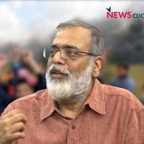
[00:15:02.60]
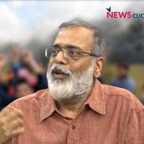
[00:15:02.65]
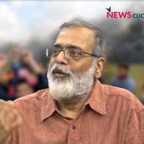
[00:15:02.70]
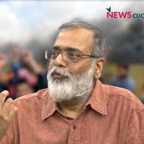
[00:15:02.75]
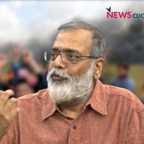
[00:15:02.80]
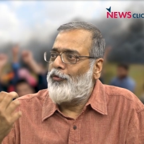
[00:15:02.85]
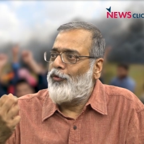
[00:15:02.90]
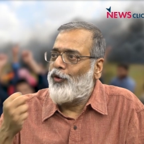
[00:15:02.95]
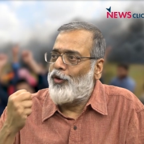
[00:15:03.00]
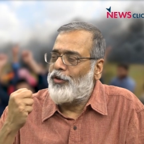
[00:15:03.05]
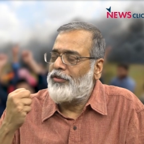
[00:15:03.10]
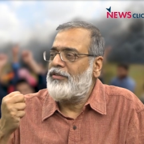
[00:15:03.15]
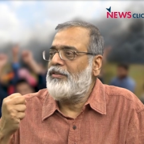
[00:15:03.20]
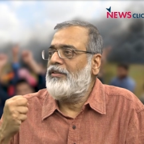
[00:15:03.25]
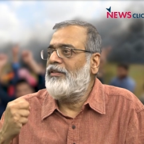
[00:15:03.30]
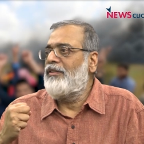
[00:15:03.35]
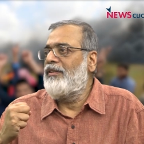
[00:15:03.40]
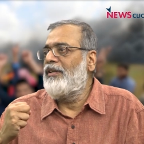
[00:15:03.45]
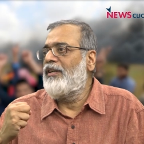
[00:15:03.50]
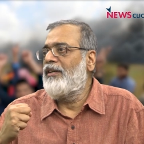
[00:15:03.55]
that
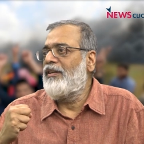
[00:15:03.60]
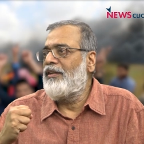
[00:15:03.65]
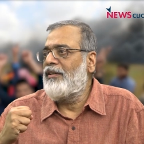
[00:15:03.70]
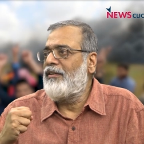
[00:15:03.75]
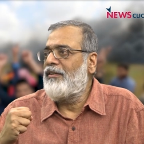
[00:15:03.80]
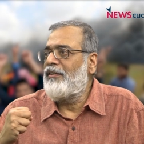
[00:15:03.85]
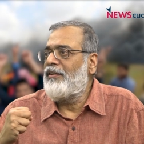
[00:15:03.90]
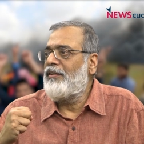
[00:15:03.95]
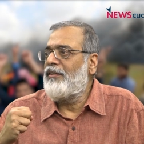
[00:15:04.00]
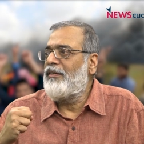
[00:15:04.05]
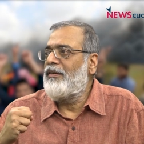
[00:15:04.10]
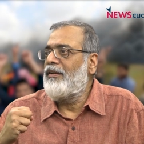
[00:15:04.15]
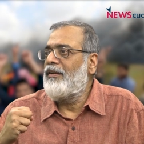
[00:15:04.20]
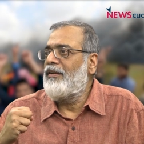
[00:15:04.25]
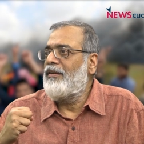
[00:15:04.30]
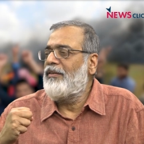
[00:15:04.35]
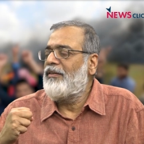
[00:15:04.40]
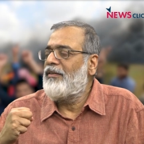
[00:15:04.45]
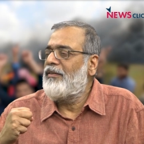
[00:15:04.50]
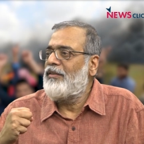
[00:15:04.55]
forced
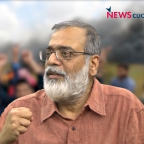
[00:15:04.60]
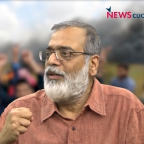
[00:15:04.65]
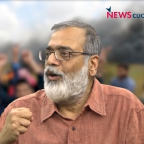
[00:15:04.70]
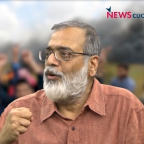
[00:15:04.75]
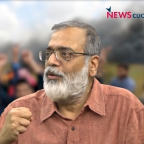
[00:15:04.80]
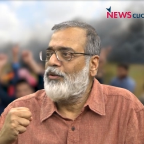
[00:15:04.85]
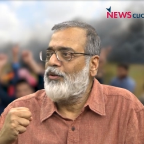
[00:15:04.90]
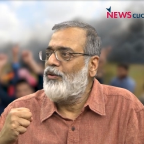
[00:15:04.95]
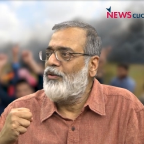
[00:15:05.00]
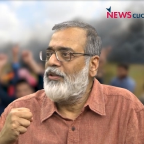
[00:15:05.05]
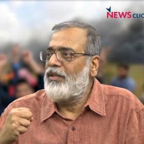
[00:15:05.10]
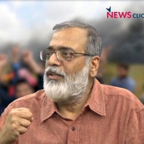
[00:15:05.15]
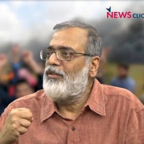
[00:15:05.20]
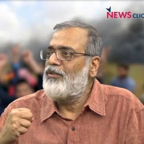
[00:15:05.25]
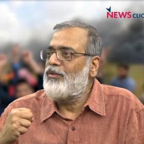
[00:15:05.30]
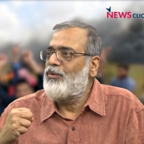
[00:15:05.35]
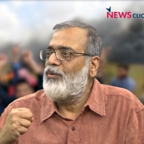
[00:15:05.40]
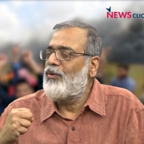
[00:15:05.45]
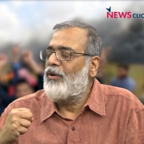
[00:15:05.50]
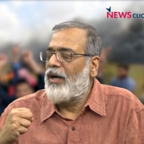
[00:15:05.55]
the North
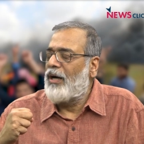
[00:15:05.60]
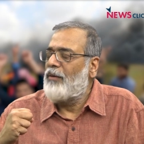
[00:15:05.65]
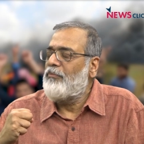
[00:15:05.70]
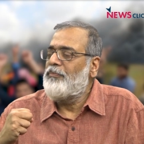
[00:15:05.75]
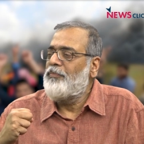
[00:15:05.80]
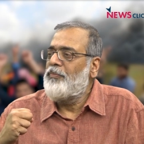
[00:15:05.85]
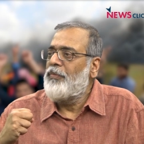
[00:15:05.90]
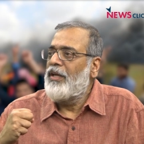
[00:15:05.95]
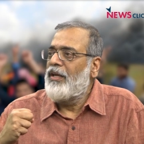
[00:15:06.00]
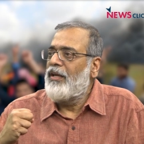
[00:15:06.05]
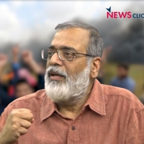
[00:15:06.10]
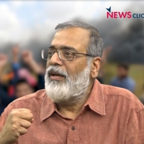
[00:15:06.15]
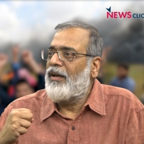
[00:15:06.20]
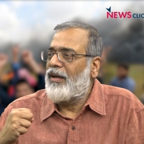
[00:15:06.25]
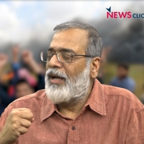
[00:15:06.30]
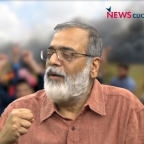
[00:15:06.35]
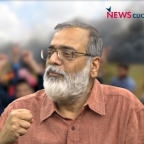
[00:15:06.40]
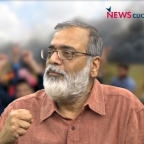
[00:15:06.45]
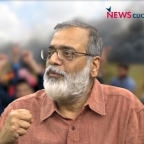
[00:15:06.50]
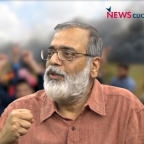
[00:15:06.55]
Koreans to come
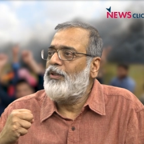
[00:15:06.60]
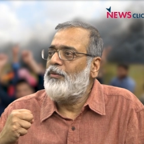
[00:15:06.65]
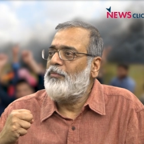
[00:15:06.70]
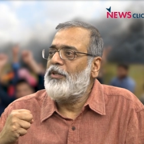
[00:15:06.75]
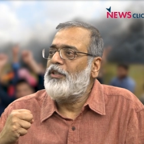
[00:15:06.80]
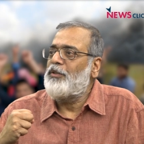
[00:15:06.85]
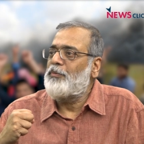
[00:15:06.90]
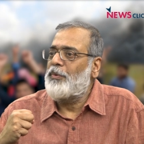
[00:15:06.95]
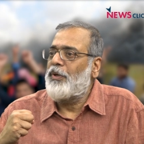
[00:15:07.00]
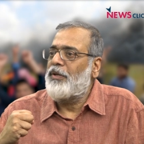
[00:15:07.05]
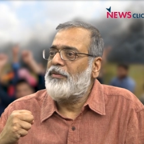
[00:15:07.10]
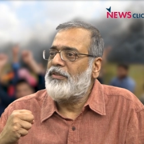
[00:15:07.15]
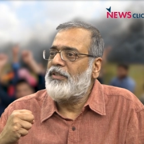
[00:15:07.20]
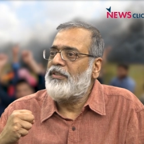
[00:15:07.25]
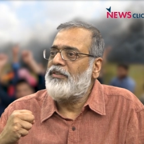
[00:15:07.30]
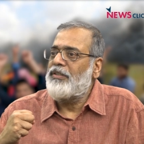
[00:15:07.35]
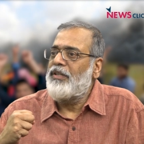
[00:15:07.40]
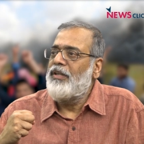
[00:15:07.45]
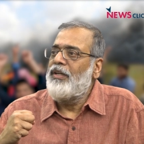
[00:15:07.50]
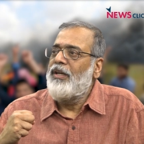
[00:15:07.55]
to the peace
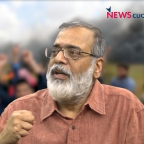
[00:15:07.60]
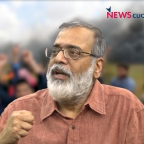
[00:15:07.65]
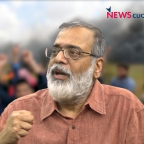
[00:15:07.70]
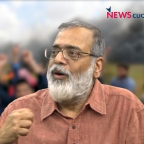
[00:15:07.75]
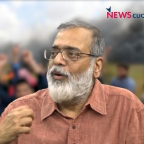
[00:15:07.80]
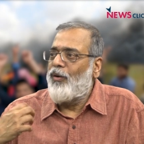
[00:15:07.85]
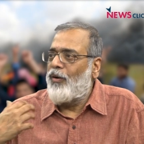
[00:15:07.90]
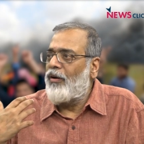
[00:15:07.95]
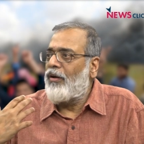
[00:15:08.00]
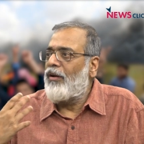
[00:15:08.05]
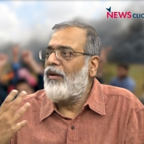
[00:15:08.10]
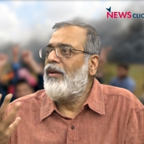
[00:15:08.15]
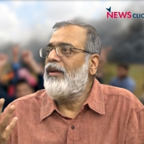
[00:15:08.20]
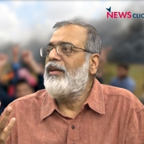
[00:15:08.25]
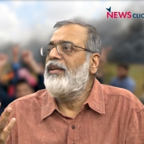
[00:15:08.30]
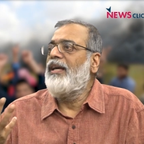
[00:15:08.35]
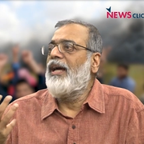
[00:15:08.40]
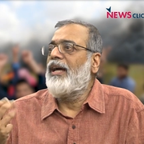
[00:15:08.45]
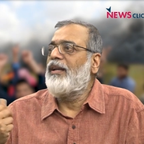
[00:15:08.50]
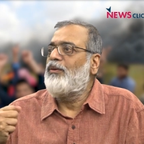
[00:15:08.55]
process, or
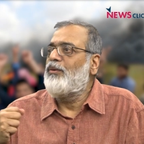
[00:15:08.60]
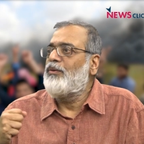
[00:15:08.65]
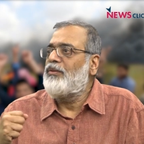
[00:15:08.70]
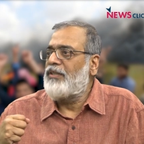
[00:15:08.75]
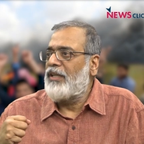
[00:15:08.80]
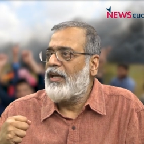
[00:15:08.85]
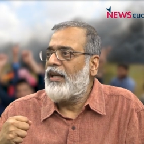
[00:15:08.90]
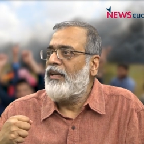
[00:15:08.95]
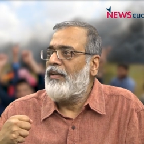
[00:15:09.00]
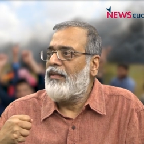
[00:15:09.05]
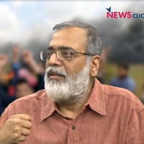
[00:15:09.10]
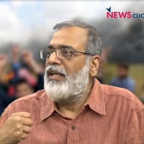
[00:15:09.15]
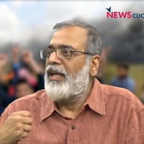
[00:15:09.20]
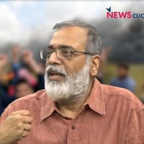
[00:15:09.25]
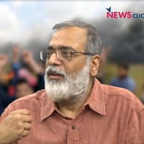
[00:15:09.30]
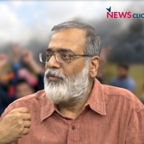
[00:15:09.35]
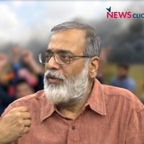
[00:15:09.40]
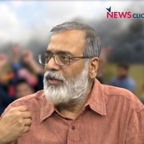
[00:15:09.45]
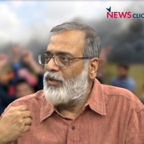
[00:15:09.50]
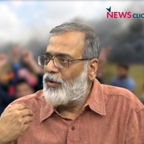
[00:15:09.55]
he had to say
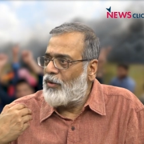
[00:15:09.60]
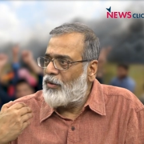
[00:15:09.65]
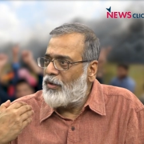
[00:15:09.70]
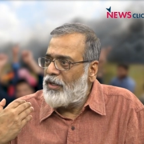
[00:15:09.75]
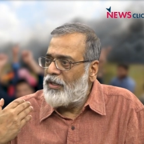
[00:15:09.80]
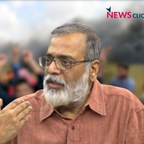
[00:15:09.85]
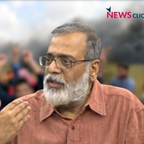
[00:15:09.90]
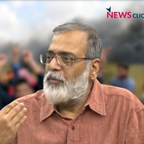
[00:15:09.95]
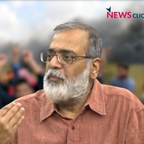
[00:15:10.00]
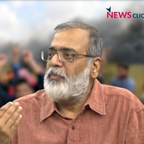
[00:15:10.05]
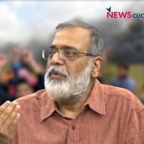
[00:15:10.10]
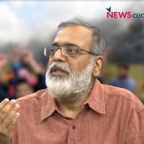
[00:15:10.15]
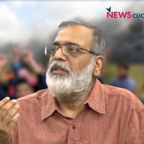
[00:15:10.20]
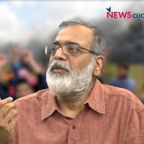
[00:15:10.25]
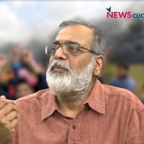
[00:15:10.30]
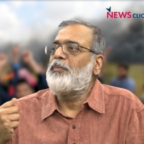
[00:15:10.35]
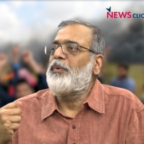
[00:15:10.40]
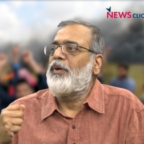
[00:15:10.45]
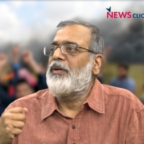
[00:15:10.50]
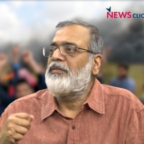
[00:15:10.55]
that we know the
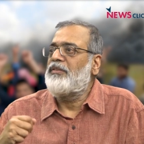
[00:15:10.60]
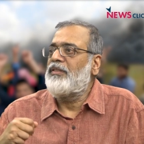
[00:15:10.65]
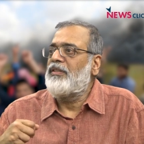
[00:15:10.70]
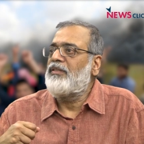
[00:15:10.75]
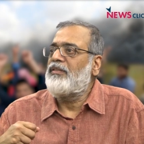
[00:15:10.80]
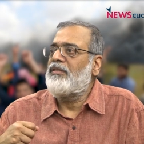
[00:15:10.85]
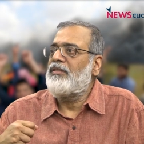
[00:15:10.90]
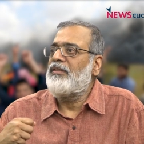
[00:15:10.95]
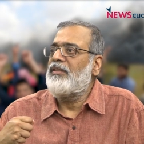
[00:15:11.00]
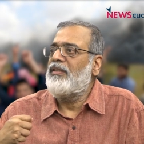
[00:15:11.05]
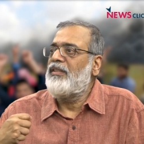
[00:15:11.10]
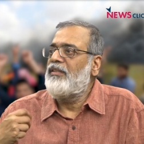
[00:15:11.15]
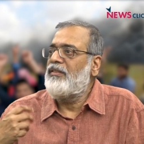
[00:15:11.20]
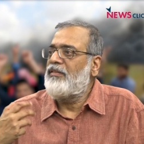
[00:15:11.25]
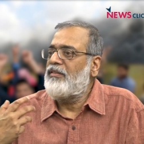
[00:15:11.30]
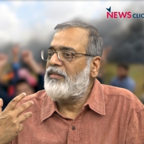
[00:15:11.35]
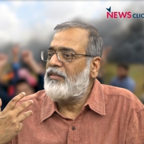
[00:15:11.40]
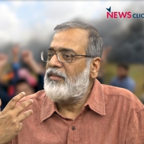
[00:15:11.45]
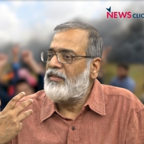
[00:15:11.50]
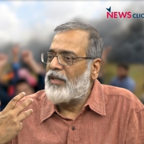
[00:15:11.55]
peace process
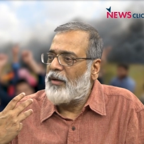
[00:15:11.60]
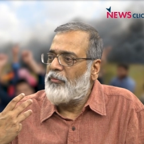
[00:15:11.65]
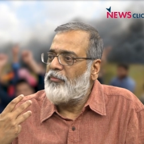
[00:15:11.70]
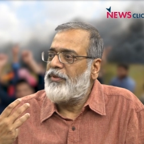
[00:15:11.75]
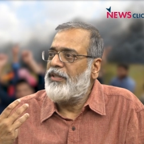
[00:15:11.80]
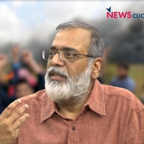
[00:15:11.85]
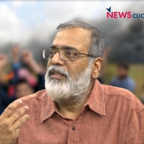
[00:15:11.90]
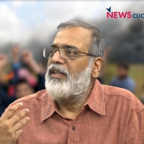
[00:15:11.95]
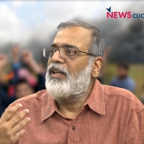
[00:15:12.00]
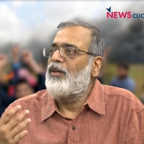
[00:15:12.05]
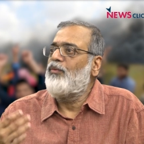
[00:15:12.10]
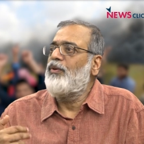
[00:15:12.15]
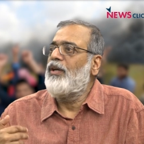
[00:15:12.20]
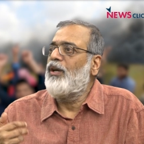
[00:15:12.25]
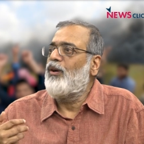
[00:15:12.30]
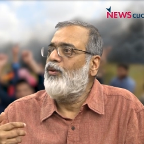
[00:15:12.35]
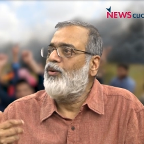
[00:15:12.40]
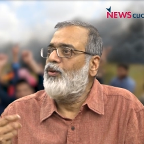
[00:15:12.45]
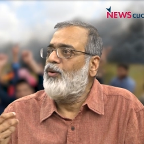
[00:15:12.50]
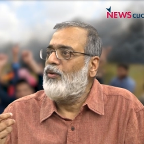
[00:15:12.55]
is something that we
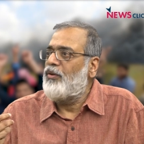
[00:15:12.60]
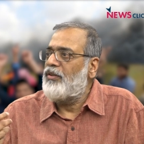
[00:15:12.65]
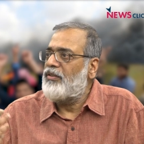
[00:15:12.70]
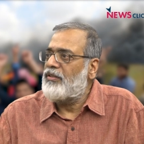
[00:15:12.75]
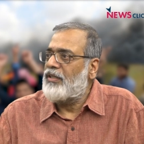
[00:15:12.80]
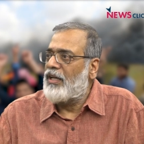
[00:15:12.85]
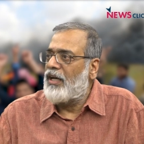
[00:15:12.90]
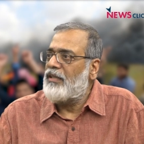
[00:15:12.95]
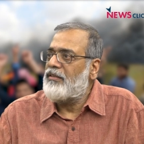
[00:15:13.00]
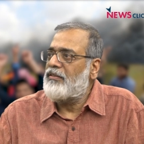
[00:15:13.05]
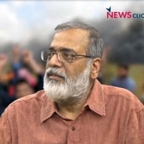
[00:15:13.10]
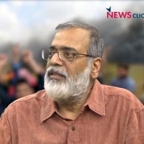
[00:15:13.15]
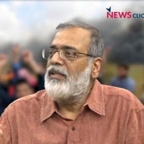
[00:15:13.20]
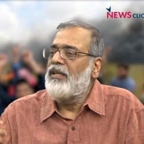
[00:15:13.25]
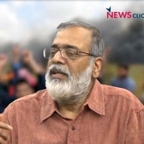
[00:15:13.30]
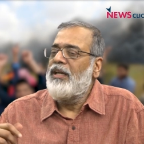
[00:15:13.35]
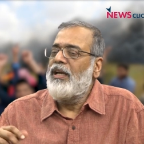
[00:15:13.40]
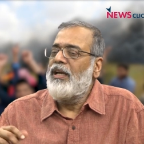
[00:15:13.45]
are going to discuss,